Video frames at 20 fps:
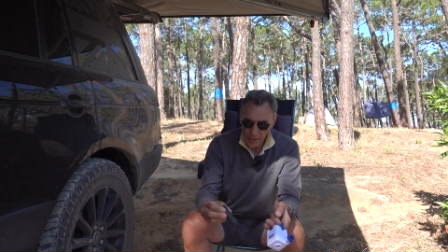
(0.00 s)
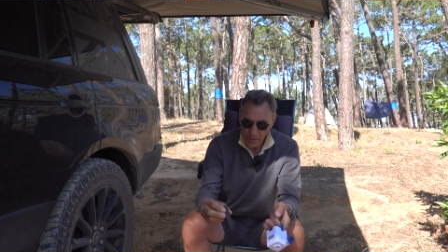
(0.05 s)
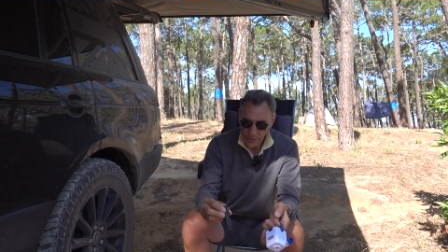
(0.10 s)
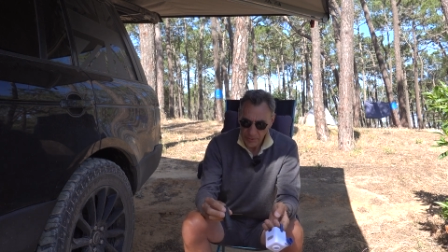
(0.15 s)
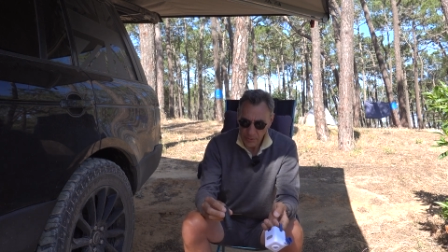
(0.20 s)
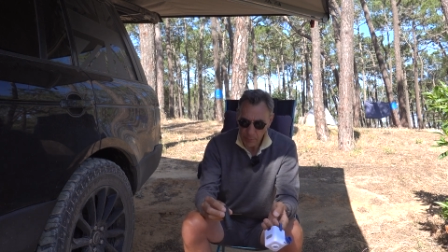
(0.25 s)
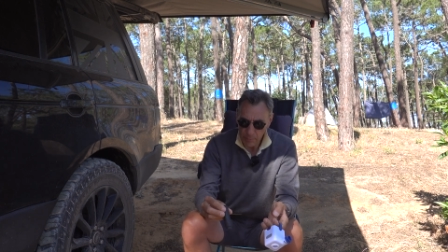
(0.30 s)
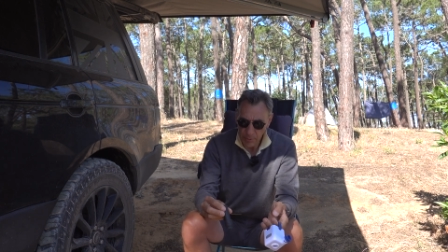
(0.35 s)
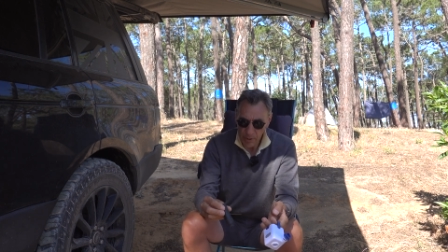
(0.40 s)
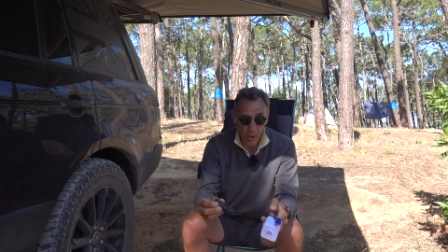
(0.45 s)

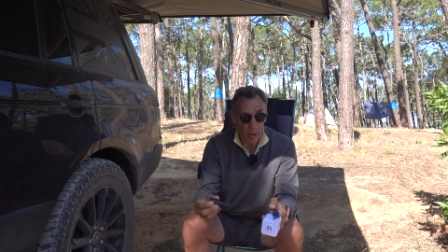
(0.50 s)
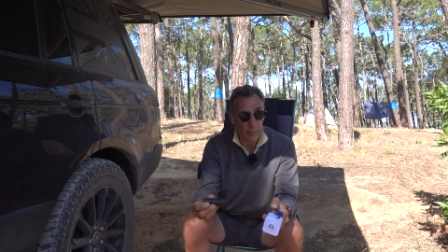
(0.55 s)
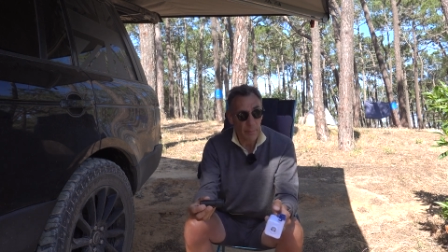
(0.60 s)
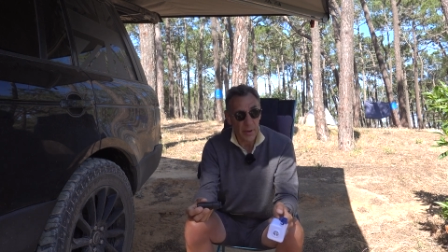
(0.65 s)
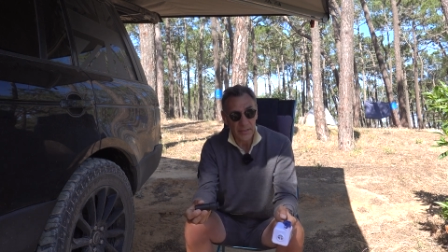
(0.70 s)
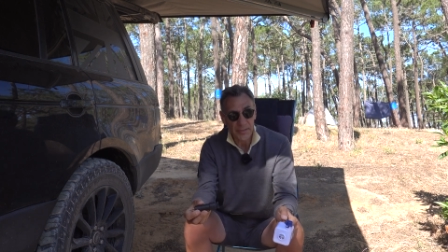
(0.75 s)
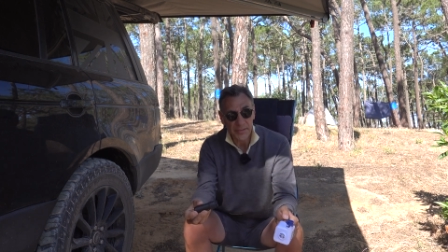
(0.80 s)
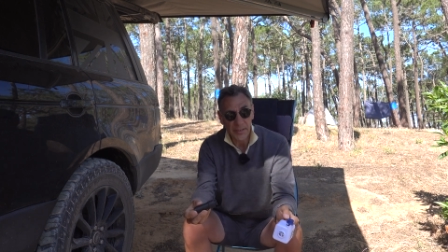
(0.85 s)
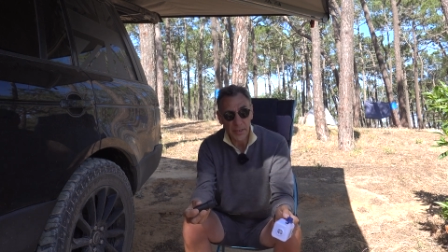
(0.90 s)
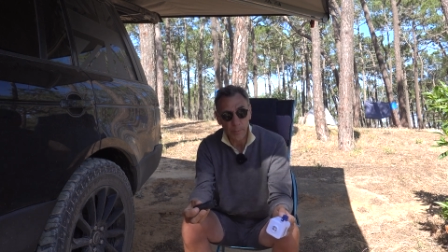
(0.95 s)
So part of
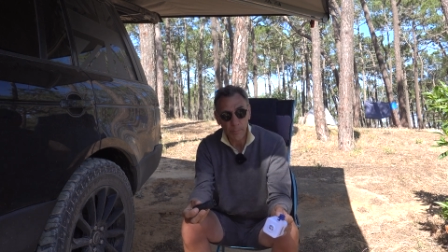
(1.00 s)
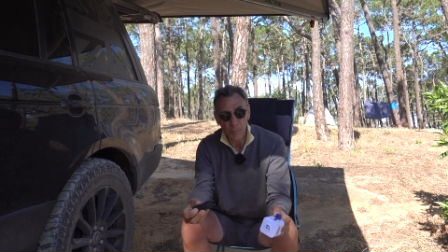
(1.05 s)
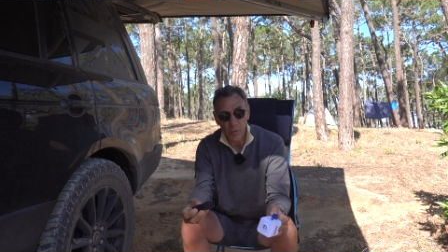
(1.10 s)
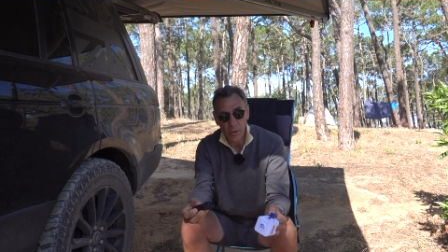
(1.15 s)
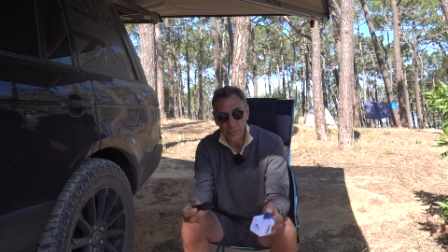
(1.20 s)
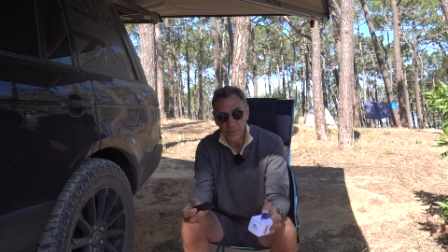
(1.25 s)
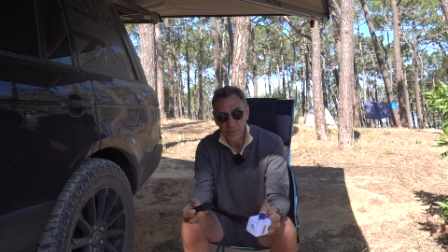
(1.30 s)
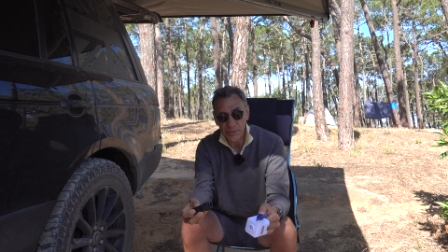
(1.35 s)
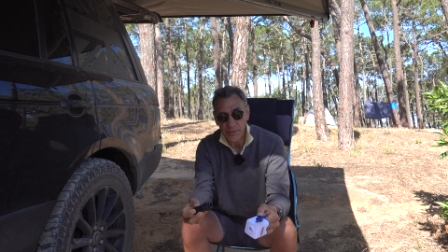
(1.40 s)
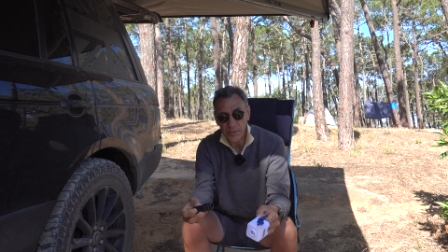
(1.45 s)
my setup
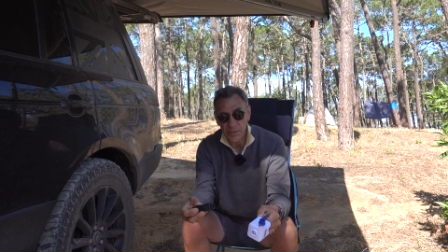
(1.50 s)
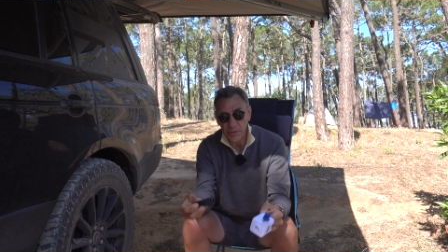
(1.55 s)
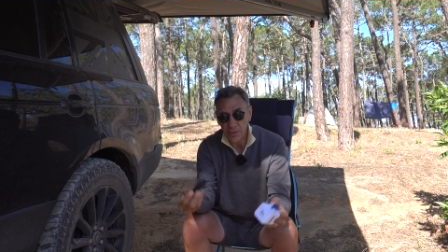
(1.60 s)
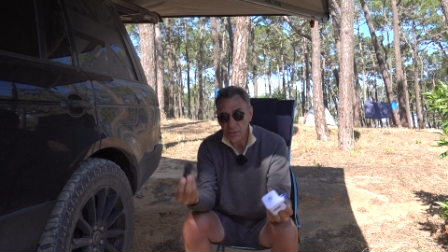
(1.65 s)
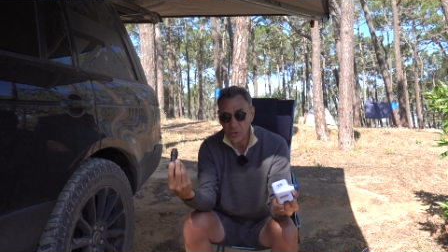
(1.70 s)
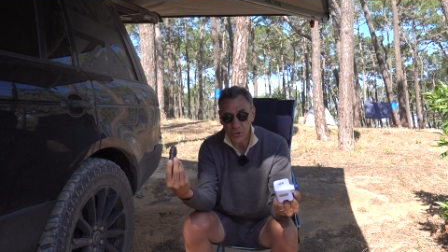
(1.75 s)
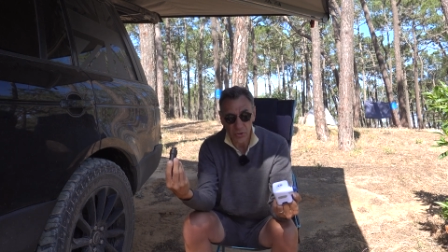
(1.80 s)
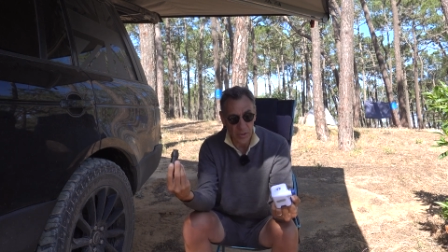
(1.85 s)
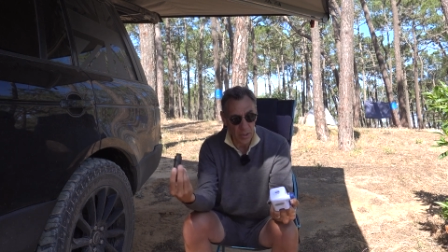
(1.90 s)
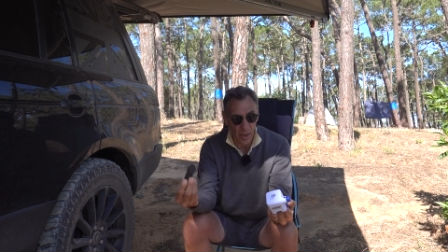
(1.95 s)
process is I
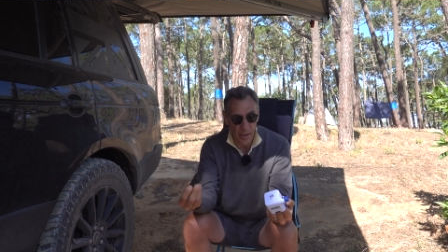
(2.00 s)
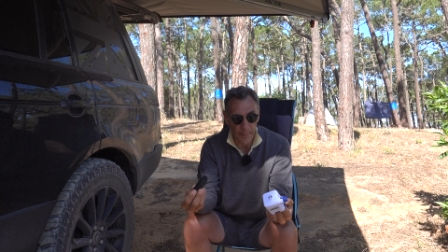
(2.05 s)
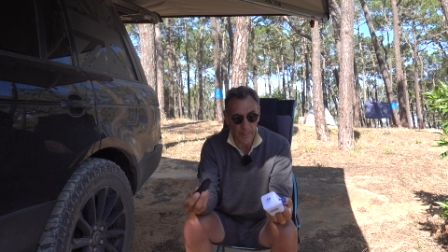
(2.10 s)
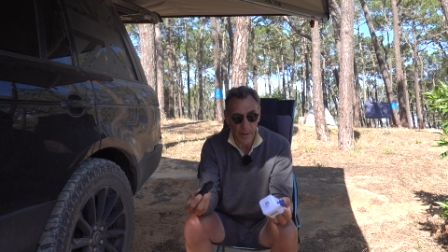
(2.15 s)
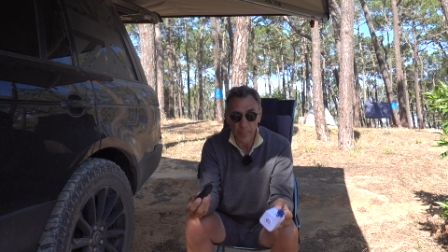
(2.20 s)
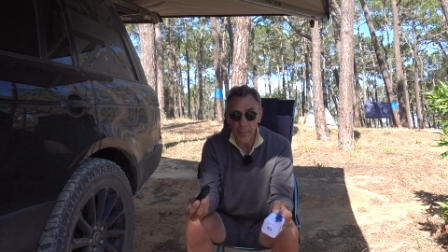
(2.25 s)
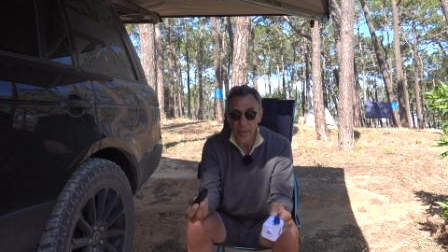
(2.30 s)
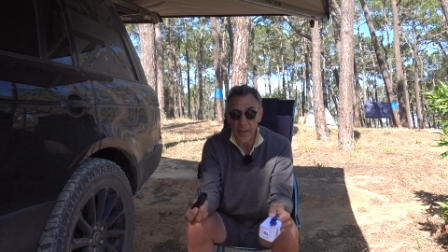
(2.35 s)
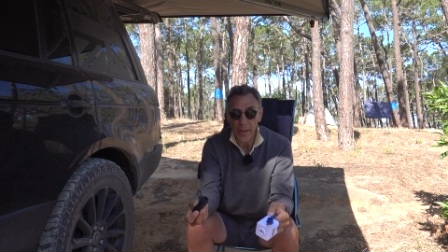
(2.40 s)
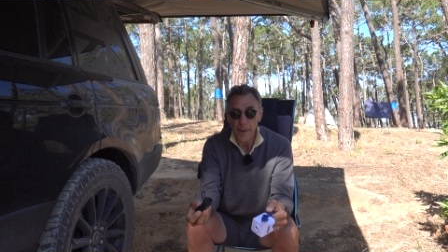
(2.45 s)
just climb
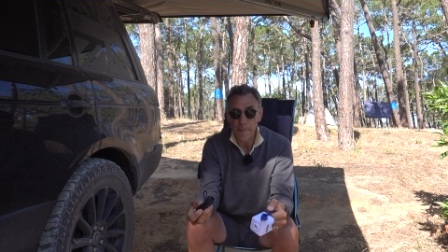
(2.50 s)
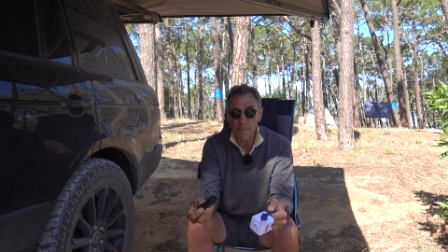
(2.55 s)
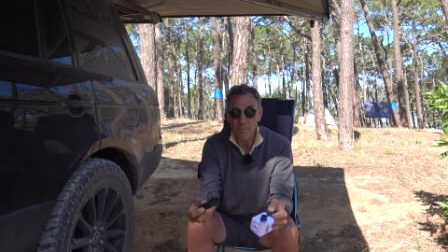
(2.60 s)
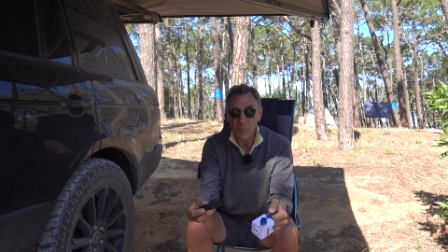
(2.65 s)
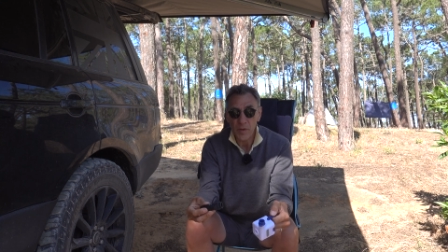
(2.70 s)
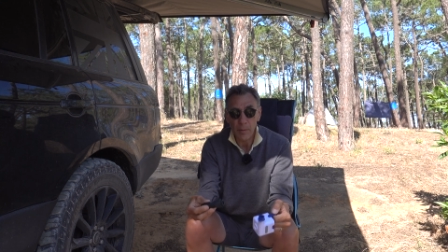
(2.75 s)
up there,